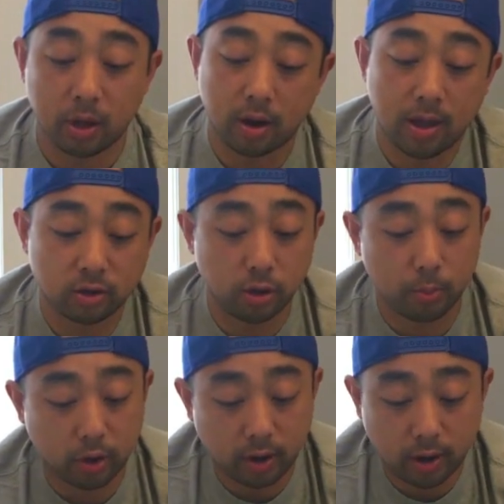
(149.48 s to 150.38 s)
gonna actually
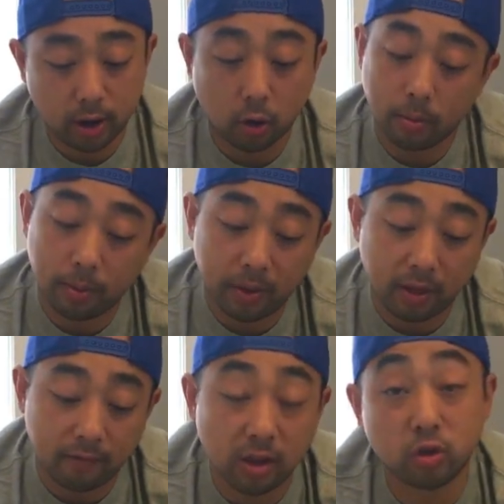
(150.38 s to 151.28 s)
put it on, or maybe
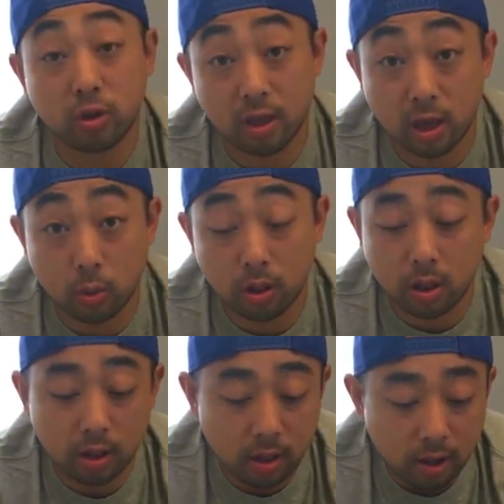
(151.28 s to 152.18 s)
eventually I
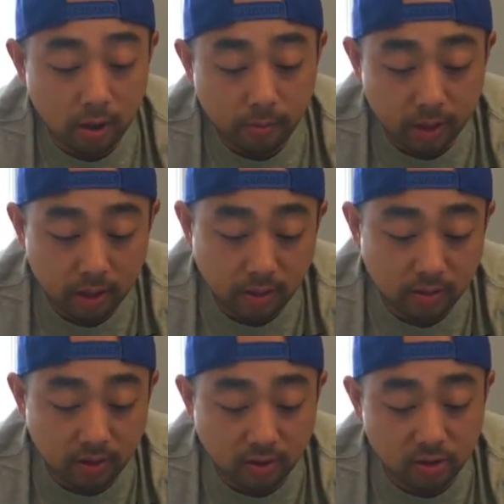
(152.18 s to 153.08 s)
will. But yeah, it's
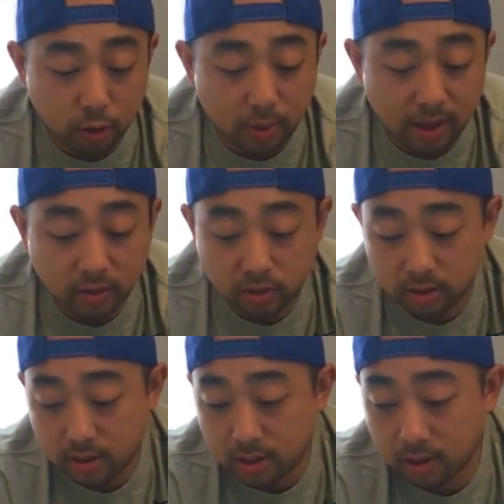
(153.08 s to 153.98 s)
a nice little patch.
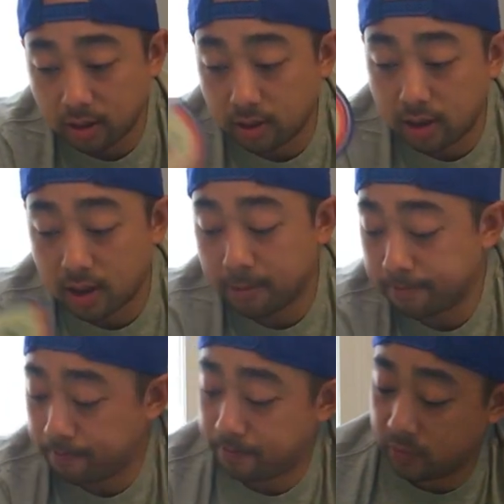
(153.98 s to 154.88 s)
I like it. Yeah,
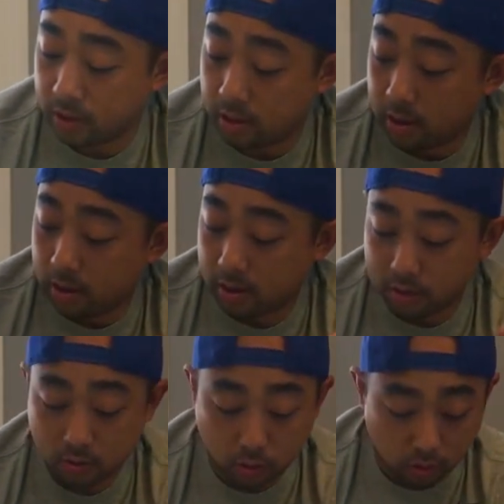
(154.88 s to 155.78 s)

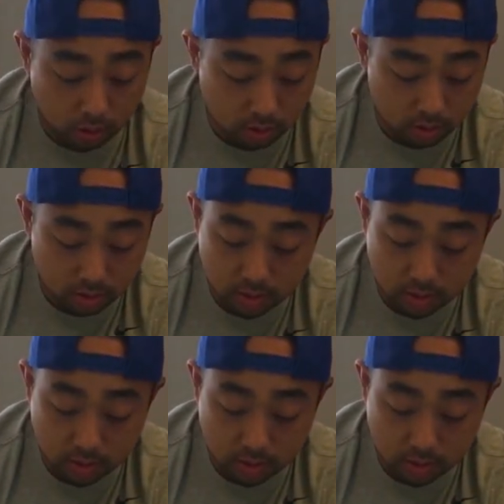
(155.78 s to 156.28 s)
that's cool.